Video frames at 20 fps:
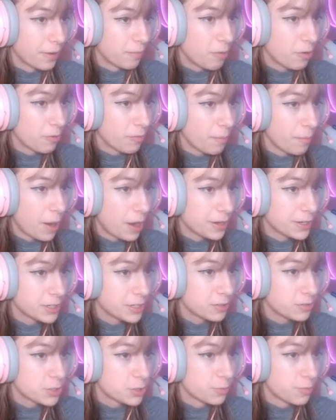It will remind
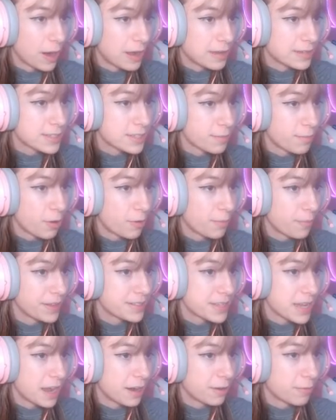you to rest a
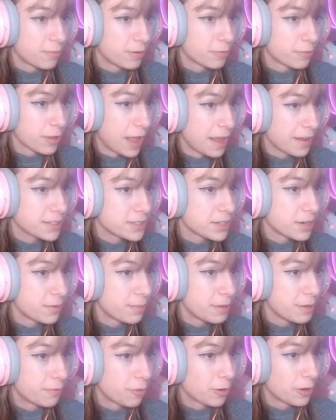moment and reflect
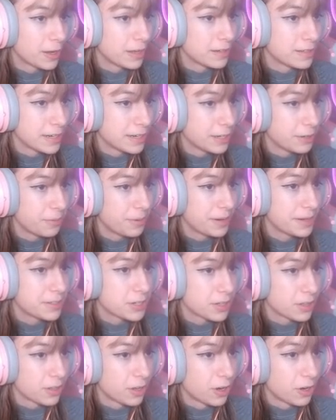before continuing
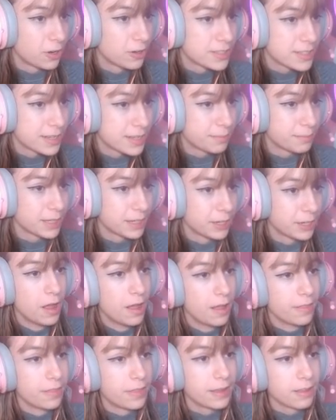to learn something
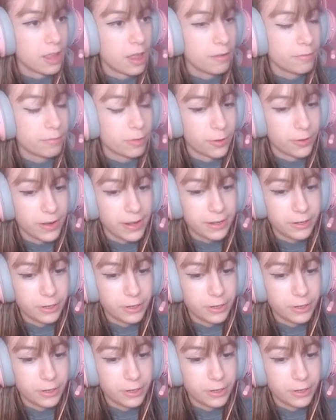new. They love learning new